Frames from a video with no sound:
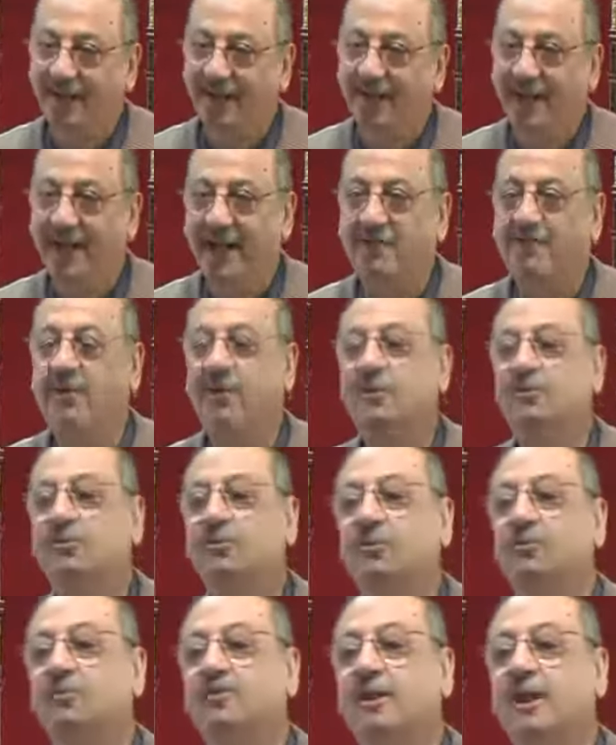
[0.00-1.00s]
And what will
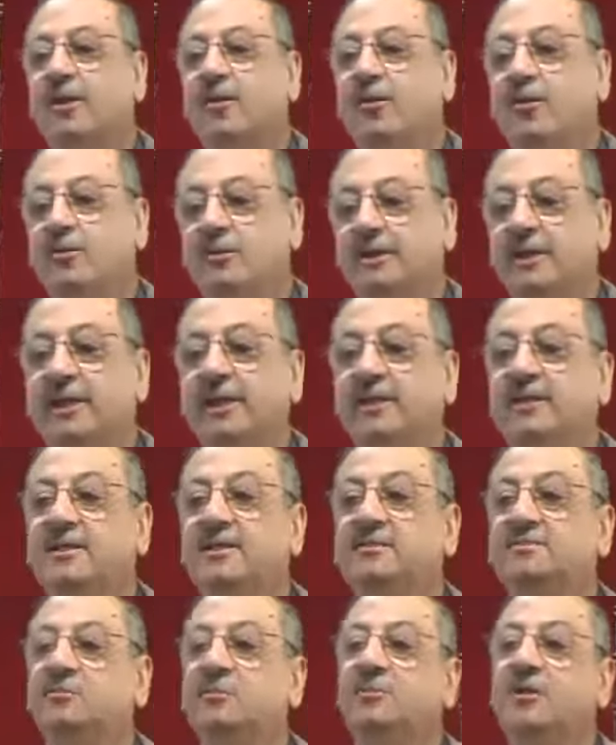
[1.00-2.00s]
you say? Ukhti. It
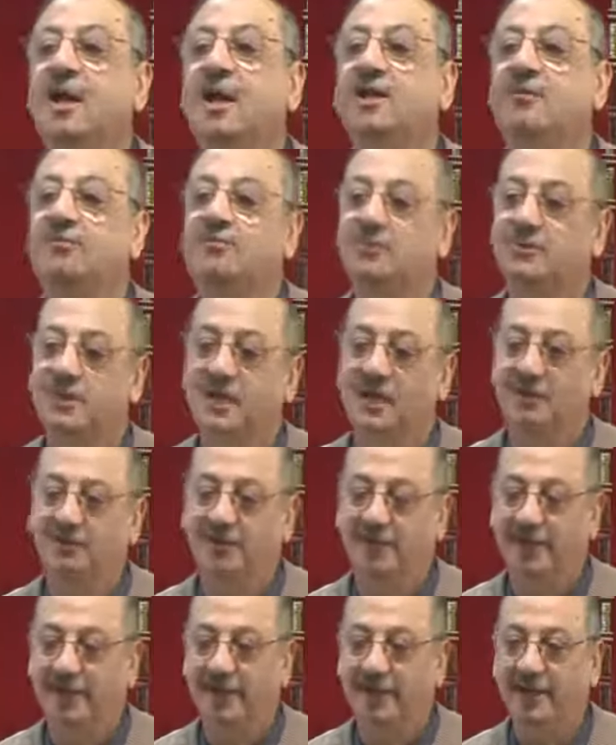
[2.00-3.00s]
is mudaf, mudaf
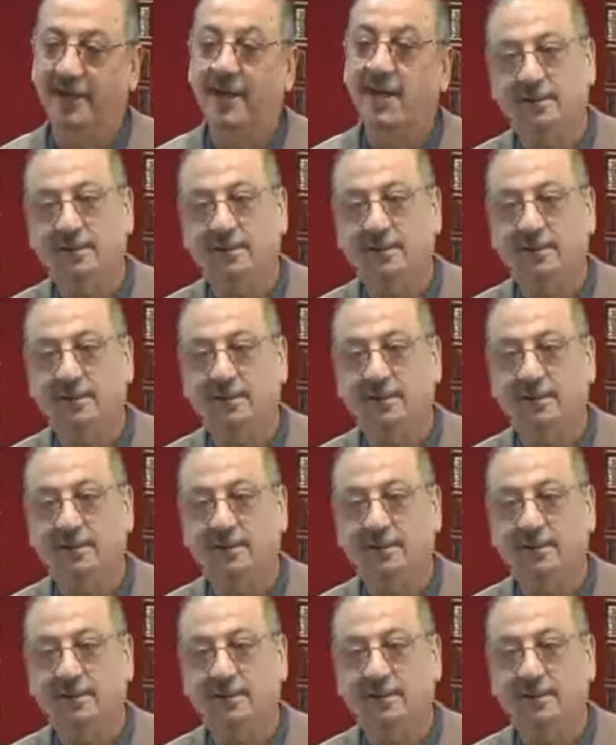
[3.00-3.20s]
ilayhi.